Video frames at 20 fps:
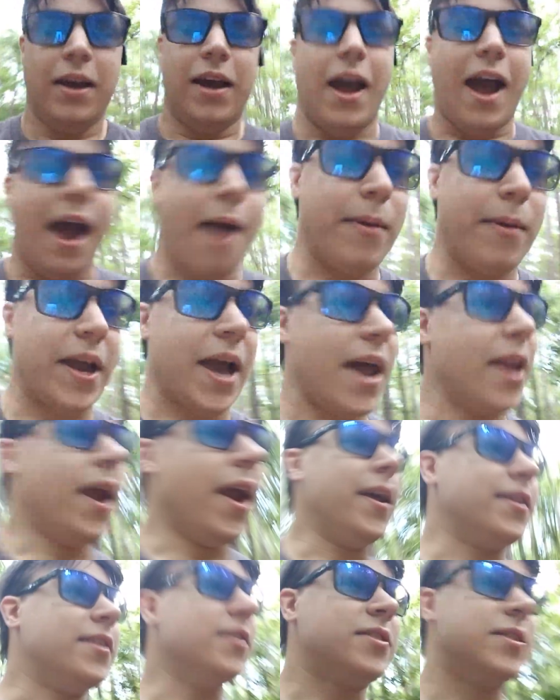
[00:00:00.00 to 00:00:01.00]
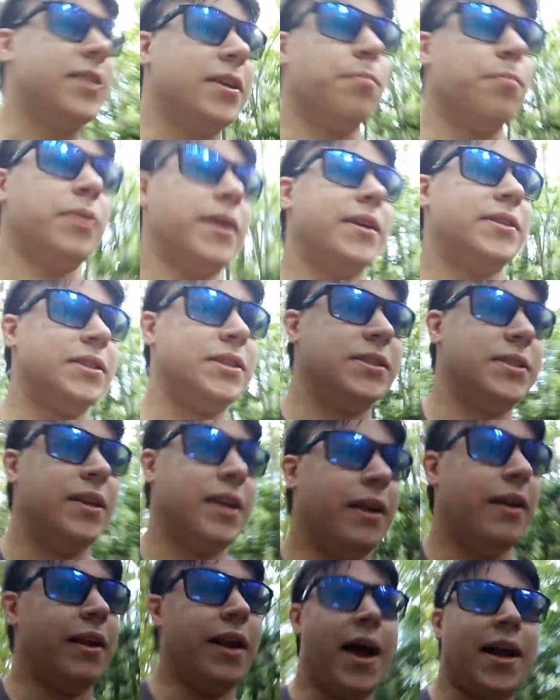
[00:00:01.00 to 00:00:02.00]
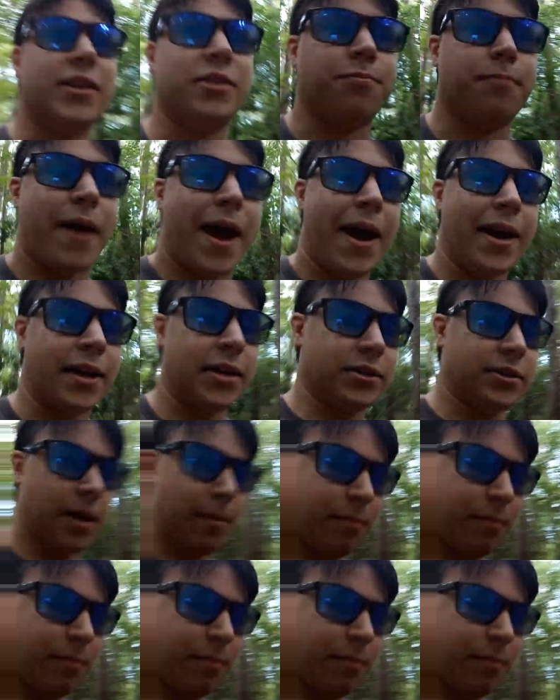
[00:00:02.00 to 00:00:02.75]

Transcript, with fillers: And I mean, at night, this place is not as bad because I